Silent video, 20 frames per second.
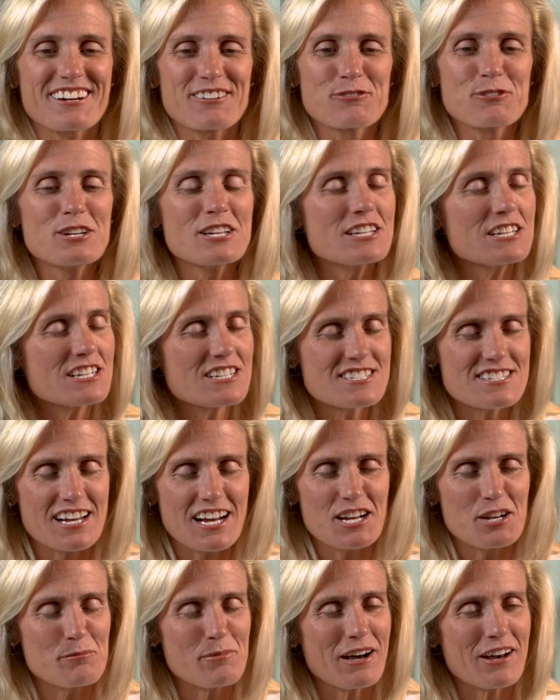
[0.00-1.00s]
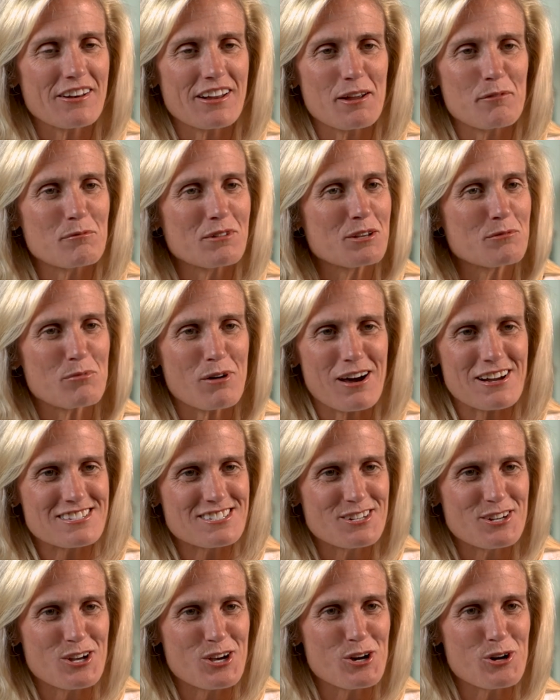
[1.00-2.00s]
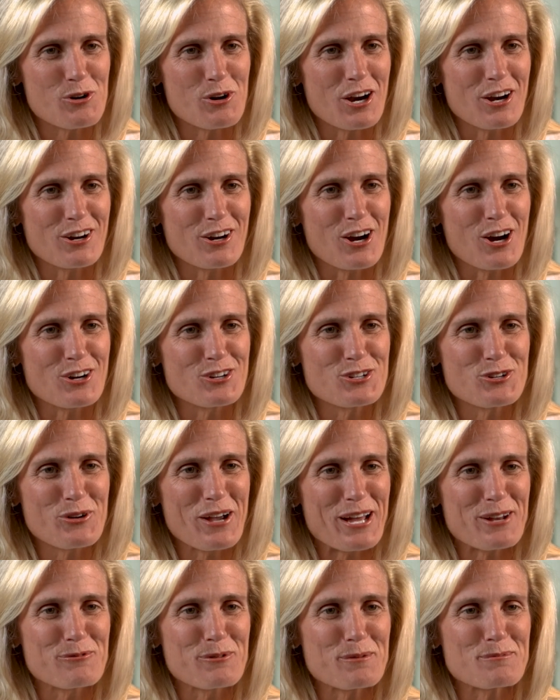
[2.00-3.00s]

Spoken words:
Really excited about Emily Boissonneault, our new head